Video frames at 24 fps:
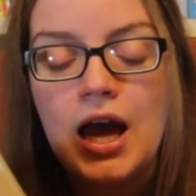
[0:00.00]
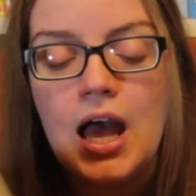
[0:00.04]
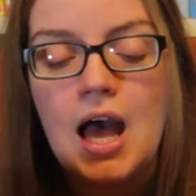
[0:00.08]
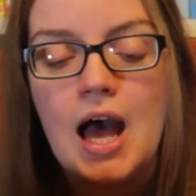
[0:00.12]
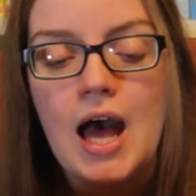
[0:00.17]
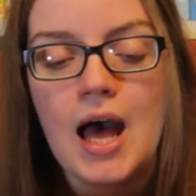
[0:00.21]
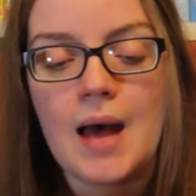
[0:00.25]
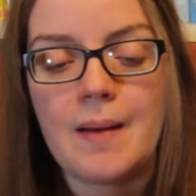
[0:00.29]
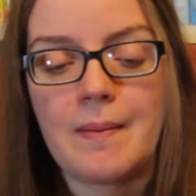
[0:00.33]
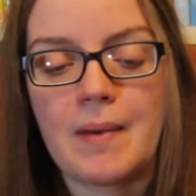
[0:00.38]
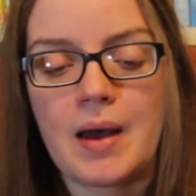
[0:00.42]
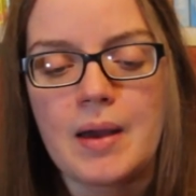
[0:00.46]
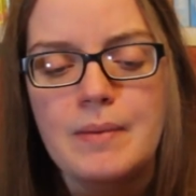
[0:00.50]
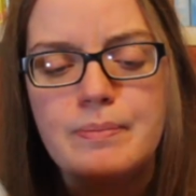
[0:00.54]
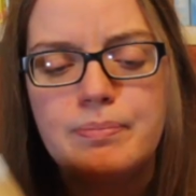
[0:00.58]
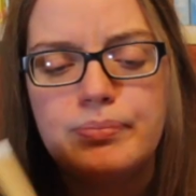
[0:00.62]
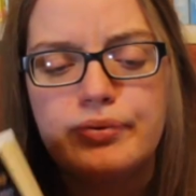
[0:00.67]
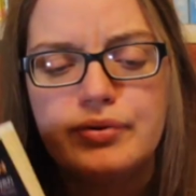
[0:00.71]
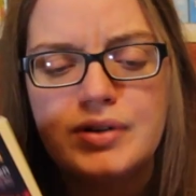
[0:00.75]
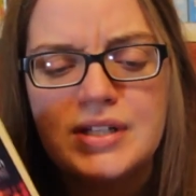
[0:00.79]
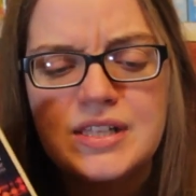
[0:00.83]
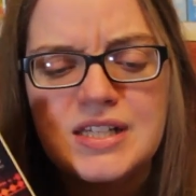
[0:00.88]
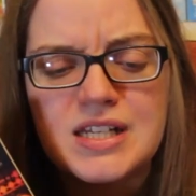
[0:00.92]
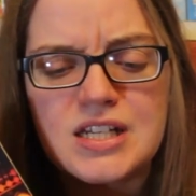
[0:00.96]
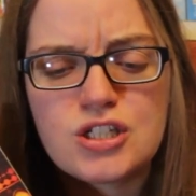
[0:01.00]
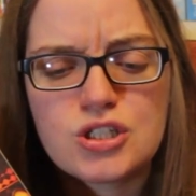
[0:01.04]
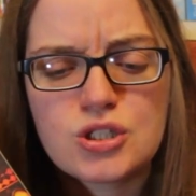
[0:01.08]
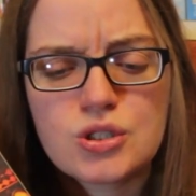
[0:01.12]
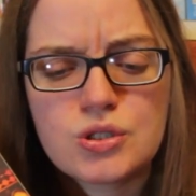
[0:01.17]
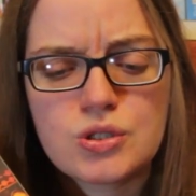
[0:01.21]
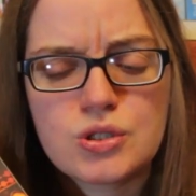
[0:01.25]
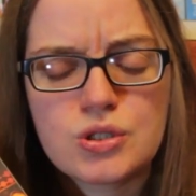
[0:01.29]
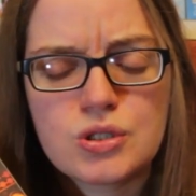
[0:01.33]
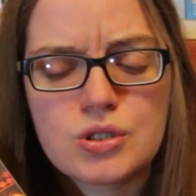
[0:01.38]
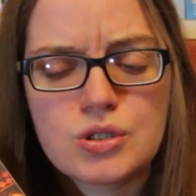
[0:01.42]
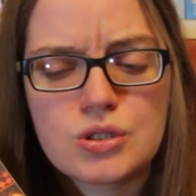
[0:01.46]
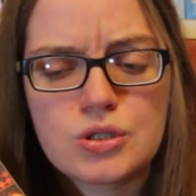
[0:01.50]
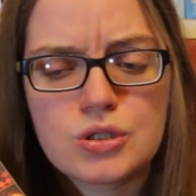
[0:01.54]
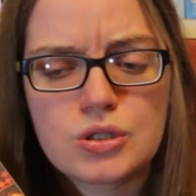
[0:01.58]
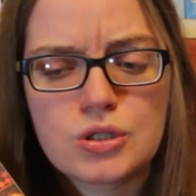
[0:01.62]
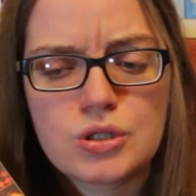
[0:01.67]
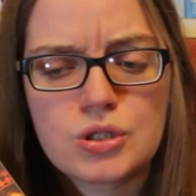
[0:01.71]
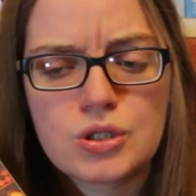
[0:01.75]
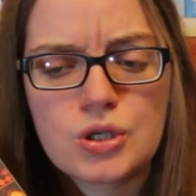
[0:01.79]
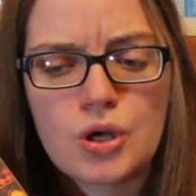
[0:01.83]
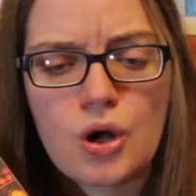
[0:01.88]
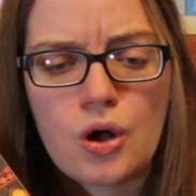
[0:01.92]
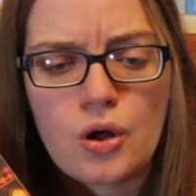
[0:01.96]
I'm pretty sure
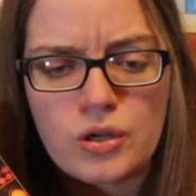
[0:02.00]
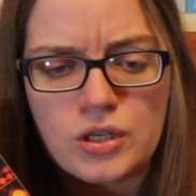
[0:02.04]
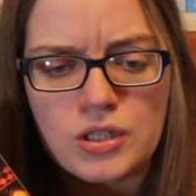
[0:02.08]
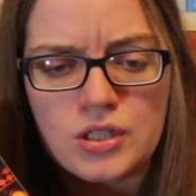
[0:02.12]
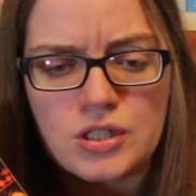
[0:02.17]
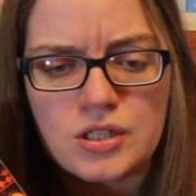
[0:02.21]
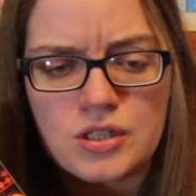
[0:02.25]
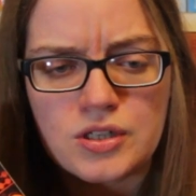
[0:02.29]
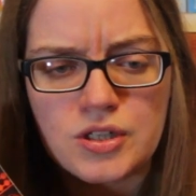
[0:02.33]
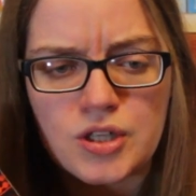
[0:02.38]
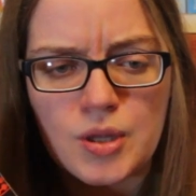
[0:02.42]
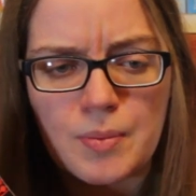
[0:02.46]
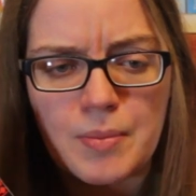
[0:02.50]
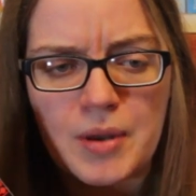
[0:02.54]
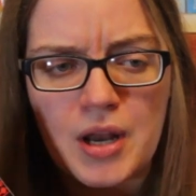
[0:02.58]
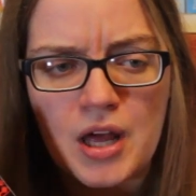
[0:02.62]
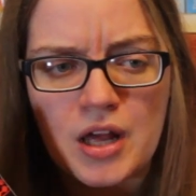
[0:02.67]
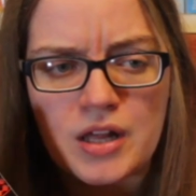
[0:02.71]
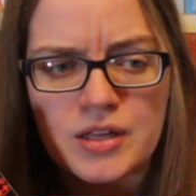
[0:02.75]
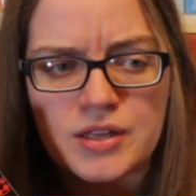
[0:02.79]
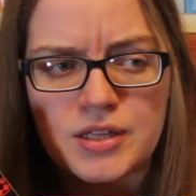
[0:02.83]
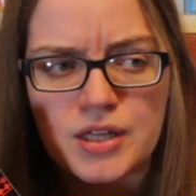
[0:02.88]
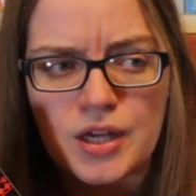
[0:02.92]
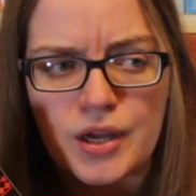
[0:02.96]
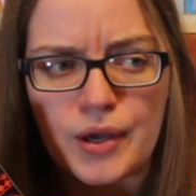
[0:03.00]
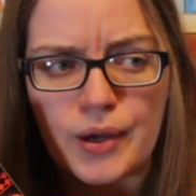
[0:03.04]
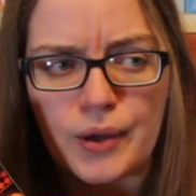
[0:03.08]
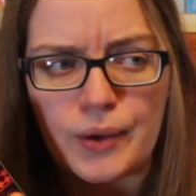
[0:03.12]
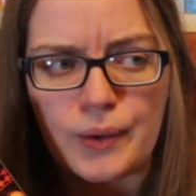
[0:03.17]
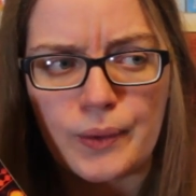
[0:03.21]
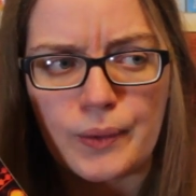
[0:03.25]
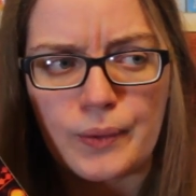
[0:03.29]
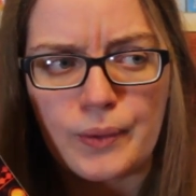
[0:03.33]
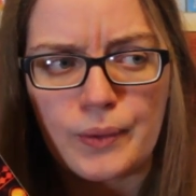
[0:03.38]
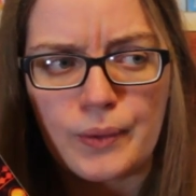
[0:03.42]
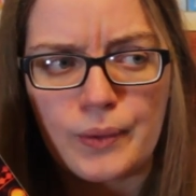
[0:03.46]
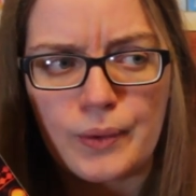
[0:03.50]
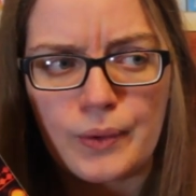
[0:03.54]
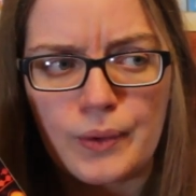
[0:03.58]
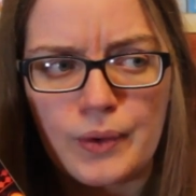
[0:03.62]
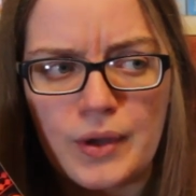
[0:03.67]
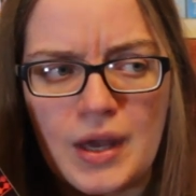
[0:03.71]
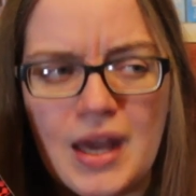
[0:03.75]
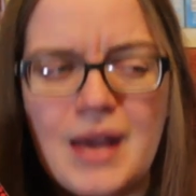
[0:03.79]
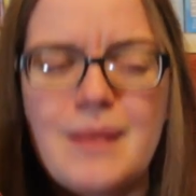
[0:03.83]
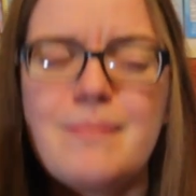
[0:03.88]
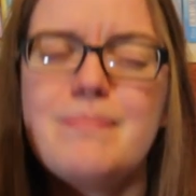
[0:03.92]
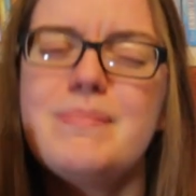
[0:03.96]
Connor Stampinato,
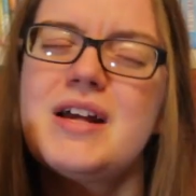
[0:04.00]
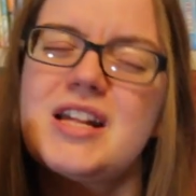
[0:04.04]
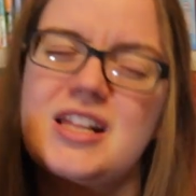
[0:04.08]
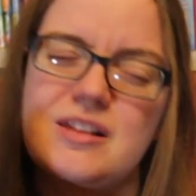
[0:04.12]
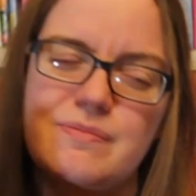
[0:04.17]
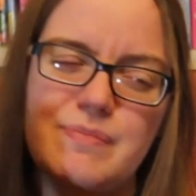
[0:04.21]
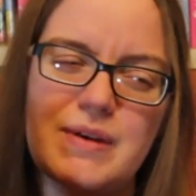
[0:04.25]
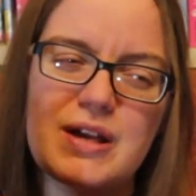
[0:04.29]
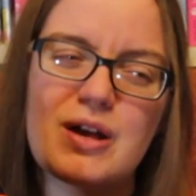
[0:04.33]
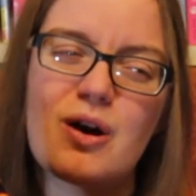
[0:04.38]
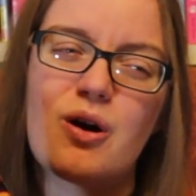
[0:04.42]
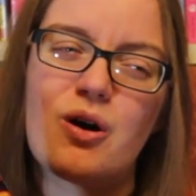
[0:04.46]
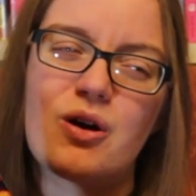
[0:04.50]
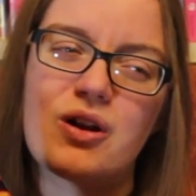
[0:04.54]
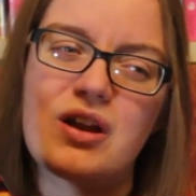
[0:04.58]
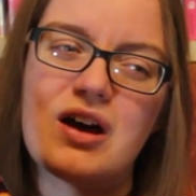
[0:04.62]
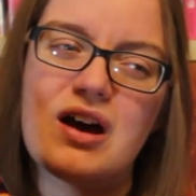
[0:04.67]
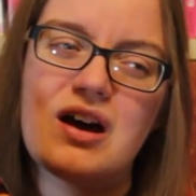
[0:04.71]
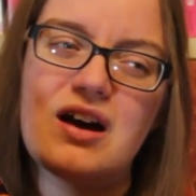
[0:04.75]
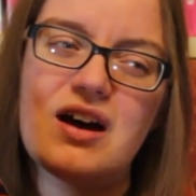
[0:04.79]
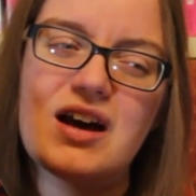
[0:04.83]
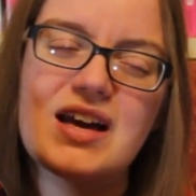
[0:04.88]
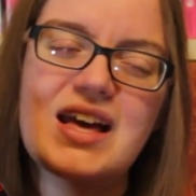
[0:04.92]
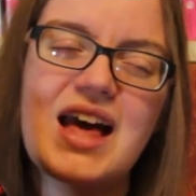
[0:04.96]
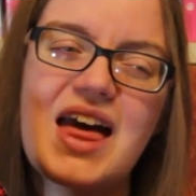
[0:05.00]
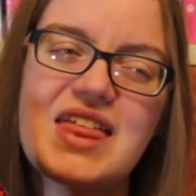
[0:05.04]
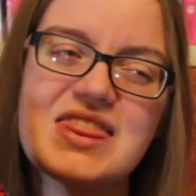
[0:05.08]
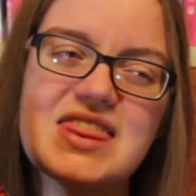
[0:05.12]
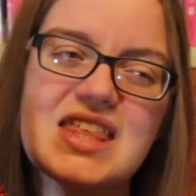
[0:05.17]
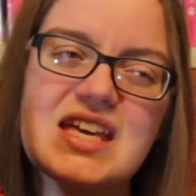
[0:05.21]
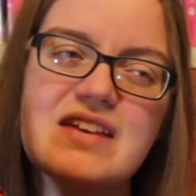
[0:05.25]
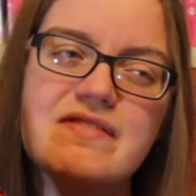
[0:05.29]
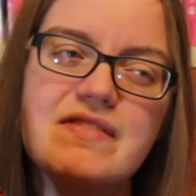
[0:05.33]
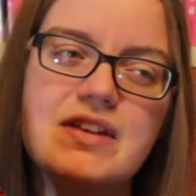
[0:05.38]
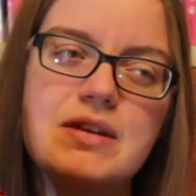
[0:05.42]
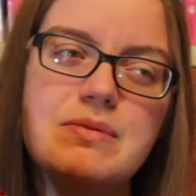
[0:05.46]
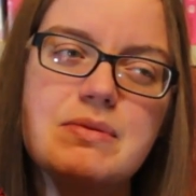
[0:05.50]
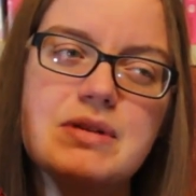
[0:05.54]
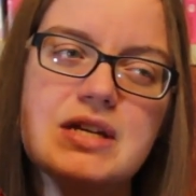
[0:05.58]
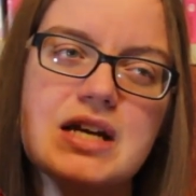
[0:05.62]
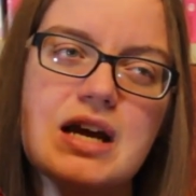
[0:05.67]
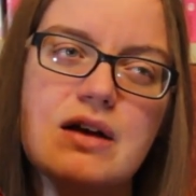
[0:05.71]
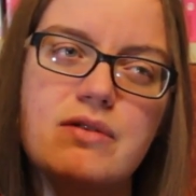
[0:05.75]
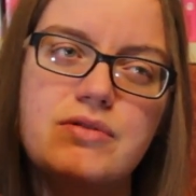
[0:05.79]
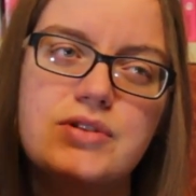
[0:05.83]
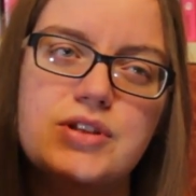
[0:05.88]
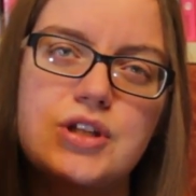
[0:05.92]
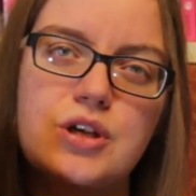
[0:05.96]
it must be Connor, I can't think of anybody
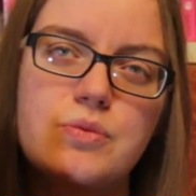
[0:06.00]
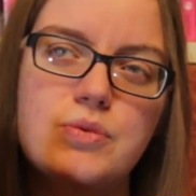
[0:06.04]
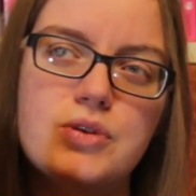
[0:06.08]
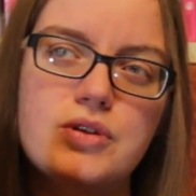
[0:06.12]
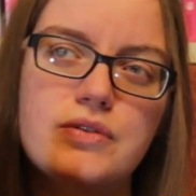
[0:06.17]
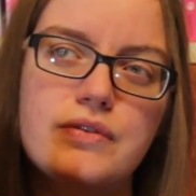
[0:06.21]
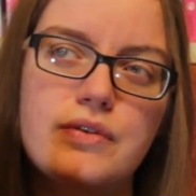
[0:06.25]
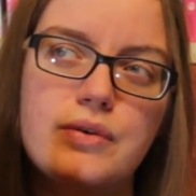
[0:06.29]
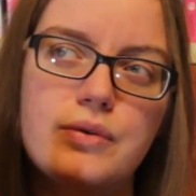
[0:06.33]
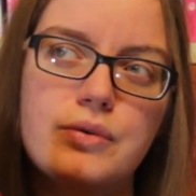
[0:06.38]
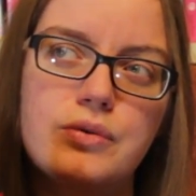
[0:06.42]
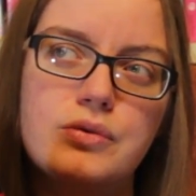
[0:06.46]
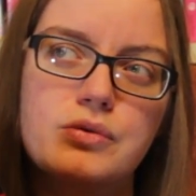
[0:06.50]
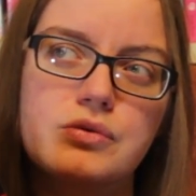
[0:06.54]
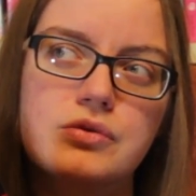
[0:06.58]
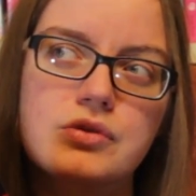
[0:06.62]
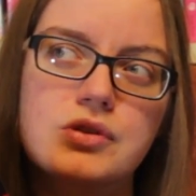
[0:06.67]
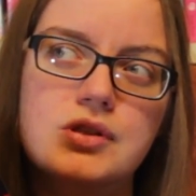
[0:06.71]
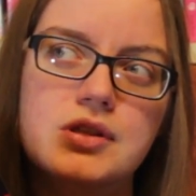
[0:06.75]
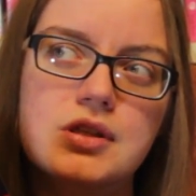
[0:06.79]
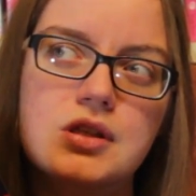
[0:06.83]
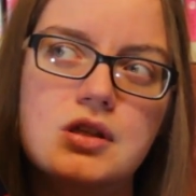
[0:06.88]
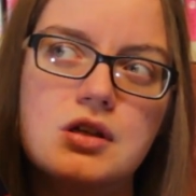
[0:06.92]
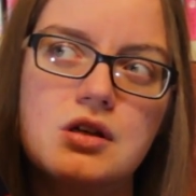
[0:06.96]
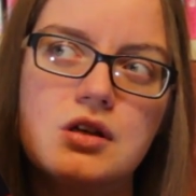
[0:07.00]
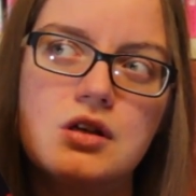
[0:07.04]
else who would have hauled